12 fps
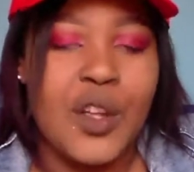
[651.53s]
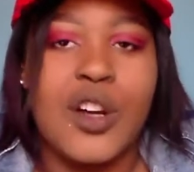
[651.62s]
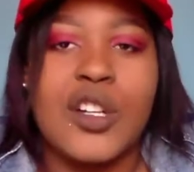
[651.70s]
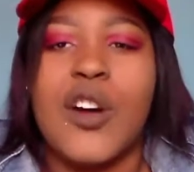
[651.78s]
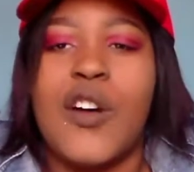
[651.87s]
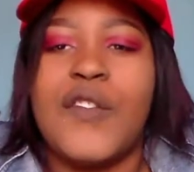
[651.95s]

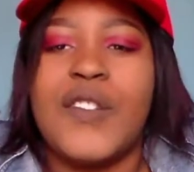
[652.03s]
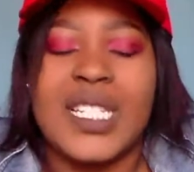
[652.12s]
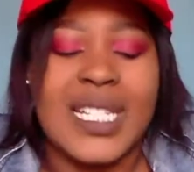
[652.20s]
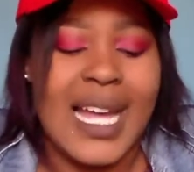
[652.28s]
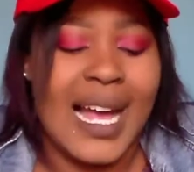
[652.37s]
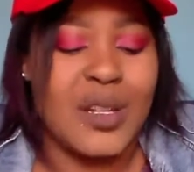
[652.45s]
because
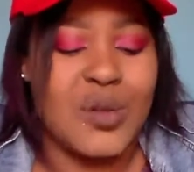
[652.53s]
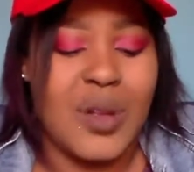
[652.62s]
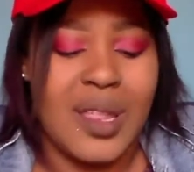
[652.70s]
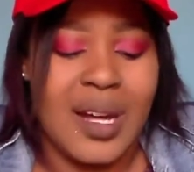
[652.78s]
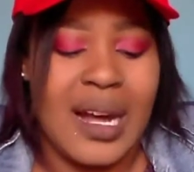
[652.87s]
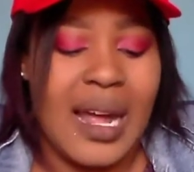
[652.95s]
obviously I
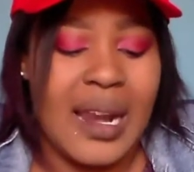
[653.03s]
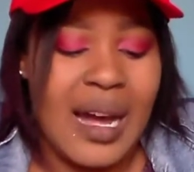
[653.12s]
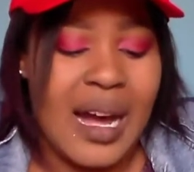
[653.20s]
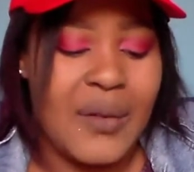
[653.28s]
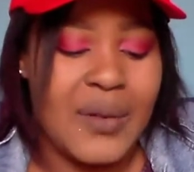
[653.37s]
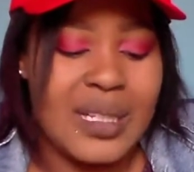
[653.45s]
saw the color,
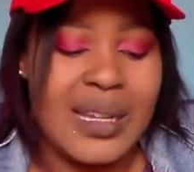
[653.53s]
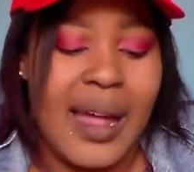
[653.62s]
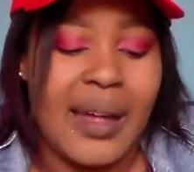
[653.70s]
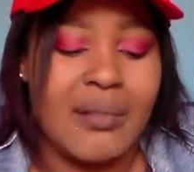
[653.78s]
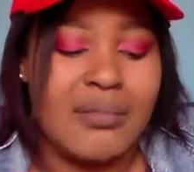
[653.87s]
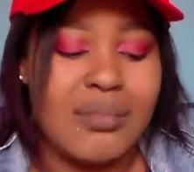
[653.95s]
I was
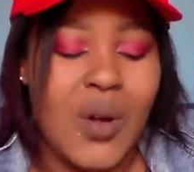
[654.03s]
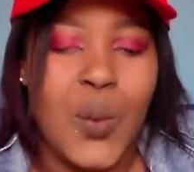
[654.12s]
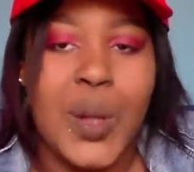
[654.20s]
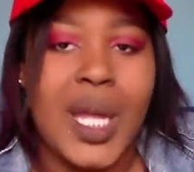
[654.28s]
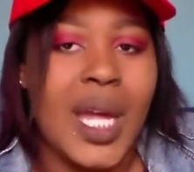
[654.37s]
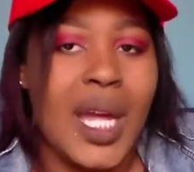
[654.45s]
like,
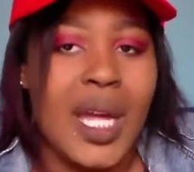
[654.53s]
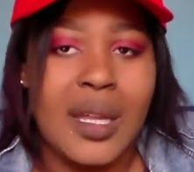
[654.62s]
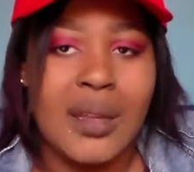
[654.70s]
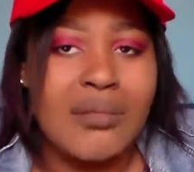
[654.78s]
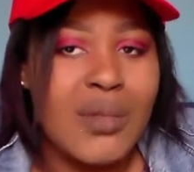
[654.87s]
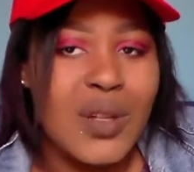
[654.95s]

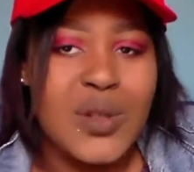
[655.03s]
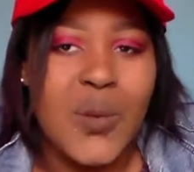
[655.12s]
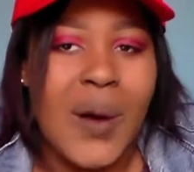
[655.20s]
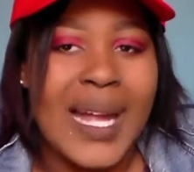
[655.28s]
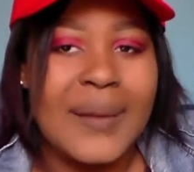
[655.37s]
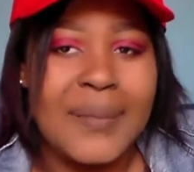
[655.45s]
okay, it's
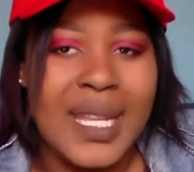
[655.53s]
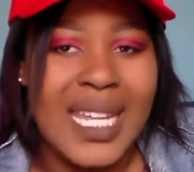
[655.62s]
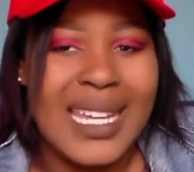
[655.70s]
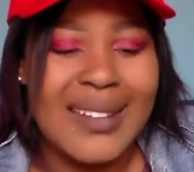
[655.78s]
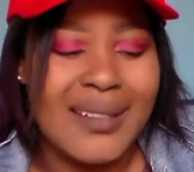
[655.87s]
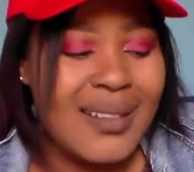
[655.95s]
white,
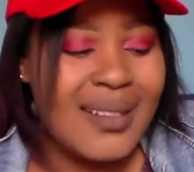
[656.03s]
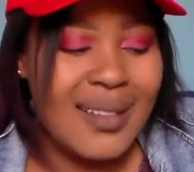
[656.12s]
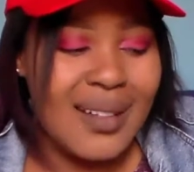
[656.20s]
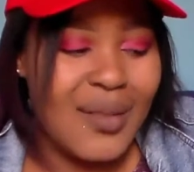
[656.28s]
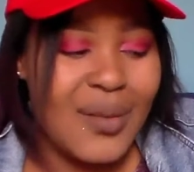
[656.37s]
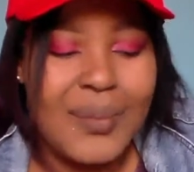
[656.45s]
meaning
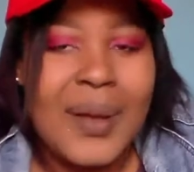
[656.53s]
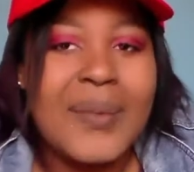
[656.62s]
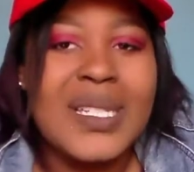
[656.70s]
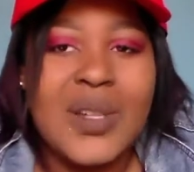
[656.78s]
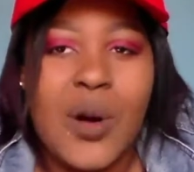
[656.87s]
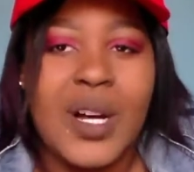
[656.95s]

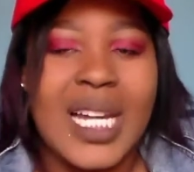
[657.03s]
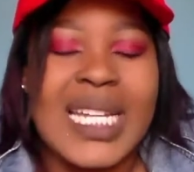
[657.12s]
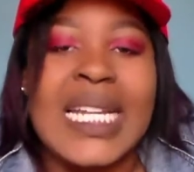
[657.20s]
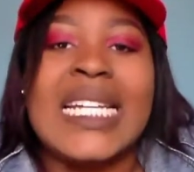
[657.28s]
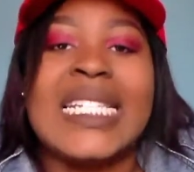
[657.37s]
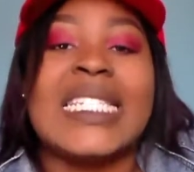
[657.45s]
maybe
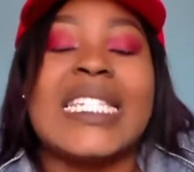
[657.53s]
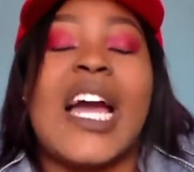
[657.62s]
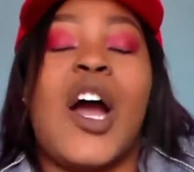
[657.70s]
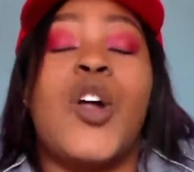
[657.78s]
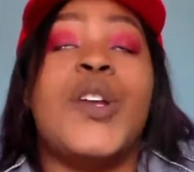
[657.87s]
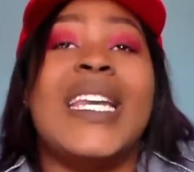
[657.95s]
it's
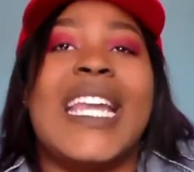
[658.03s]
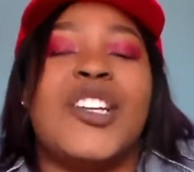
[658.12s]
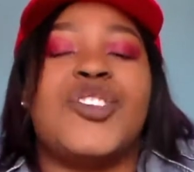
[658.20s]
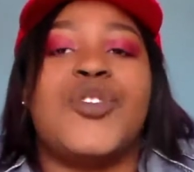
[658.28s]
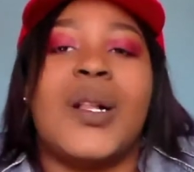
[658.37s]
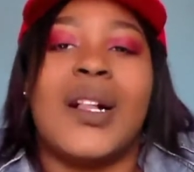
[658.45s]
a
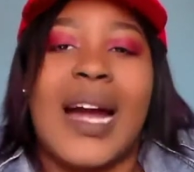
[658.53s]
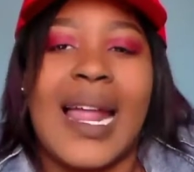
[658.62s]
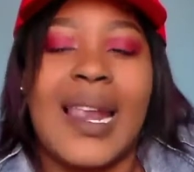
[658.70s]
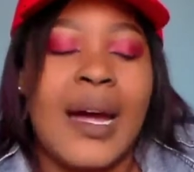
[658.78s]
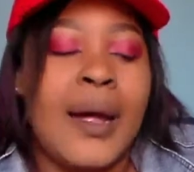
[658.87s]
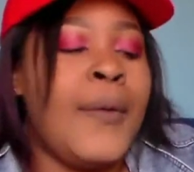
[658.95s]
natural
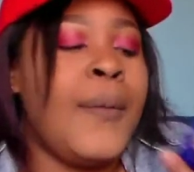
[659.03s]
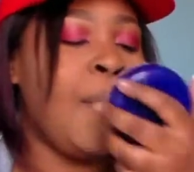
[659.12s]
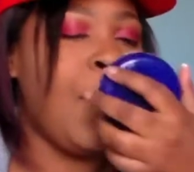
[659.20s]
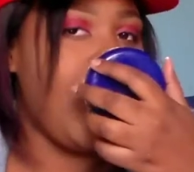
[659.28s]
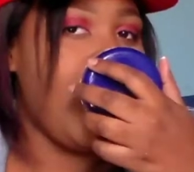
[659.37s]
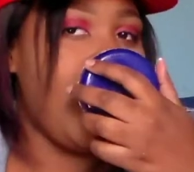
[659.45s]
color.
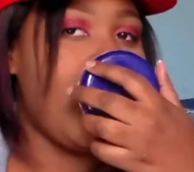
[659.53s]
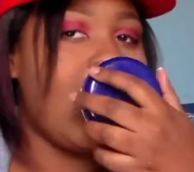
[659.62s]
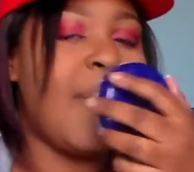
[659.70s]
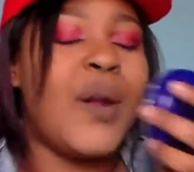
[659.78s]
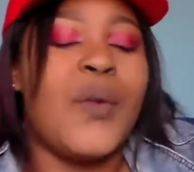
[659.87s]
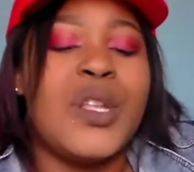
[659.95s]

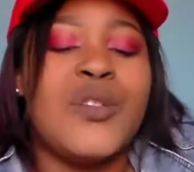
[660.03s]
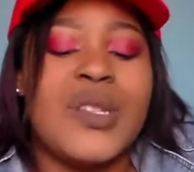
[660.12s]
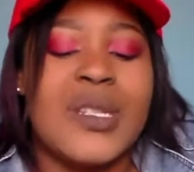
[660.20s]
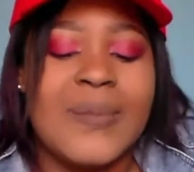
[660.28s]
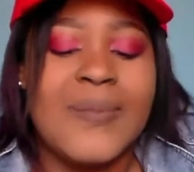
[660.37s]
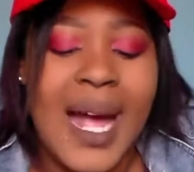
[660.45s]
But when you
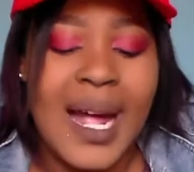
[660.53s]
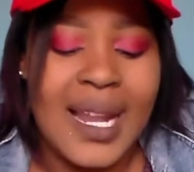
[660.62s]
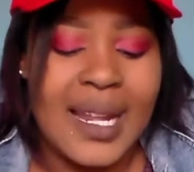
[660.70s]
smell